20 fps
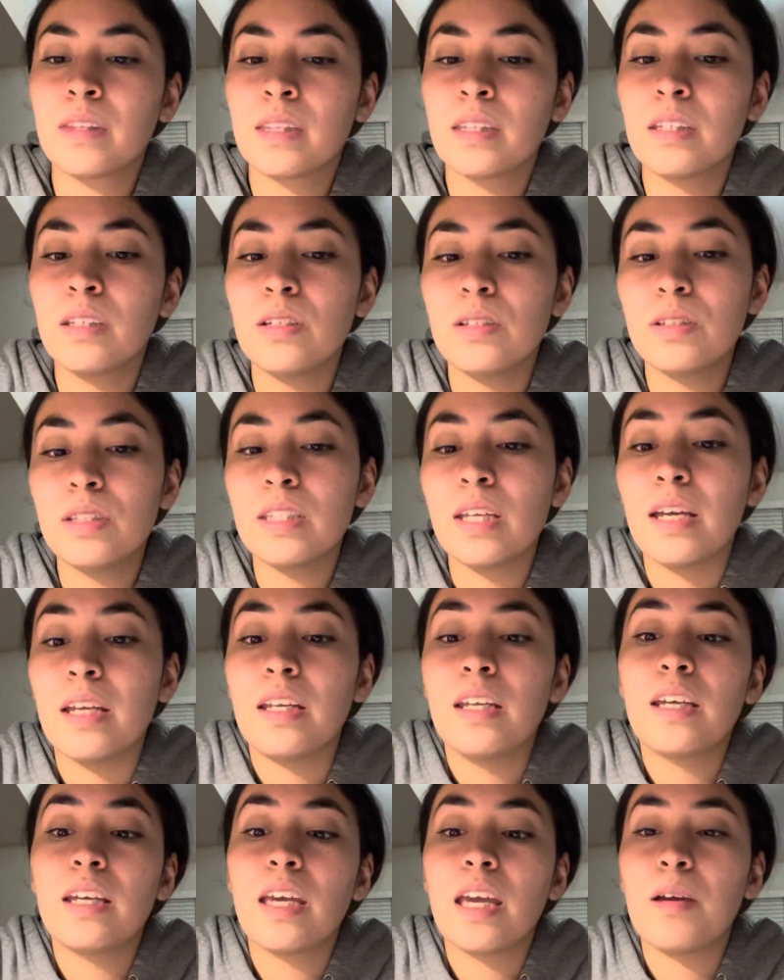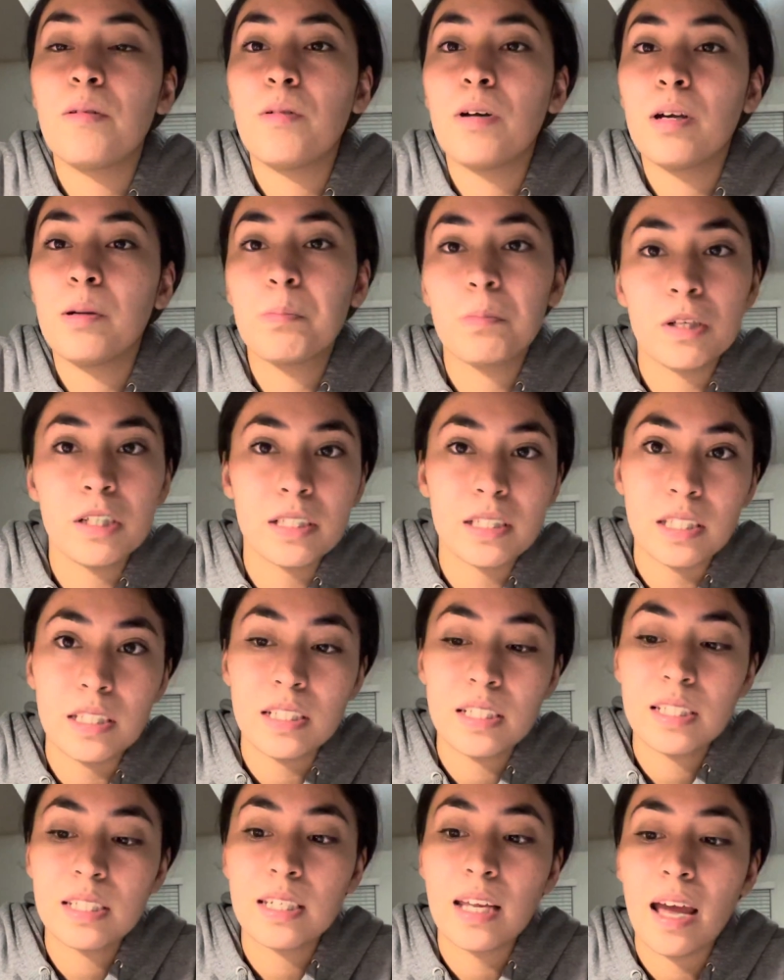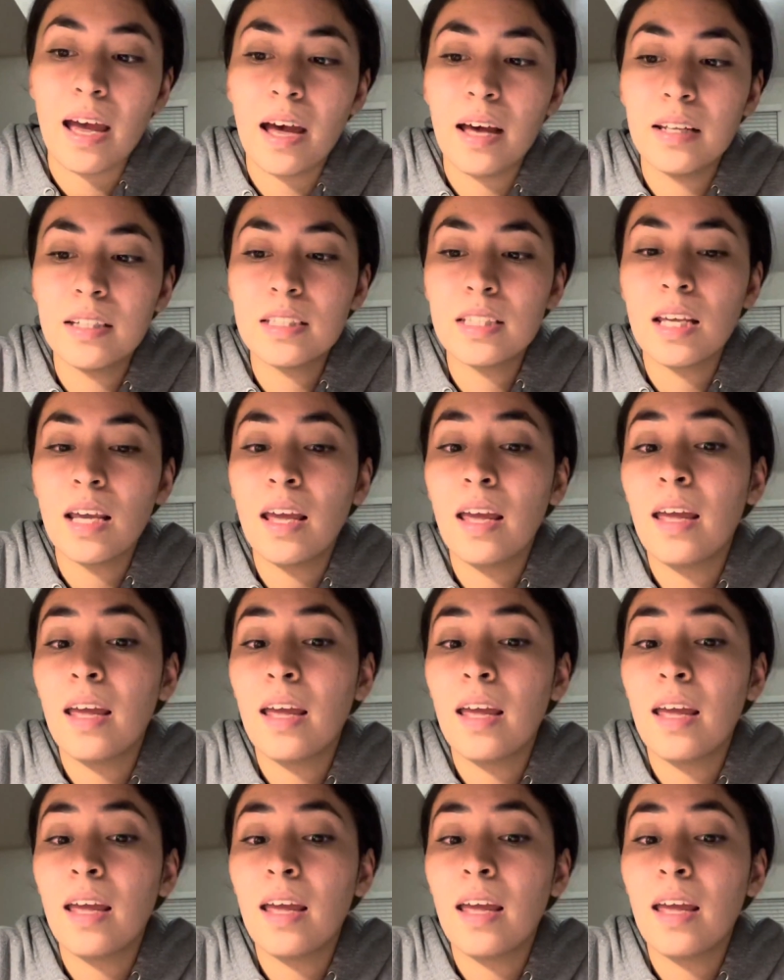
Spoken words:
used to indicate where a person stands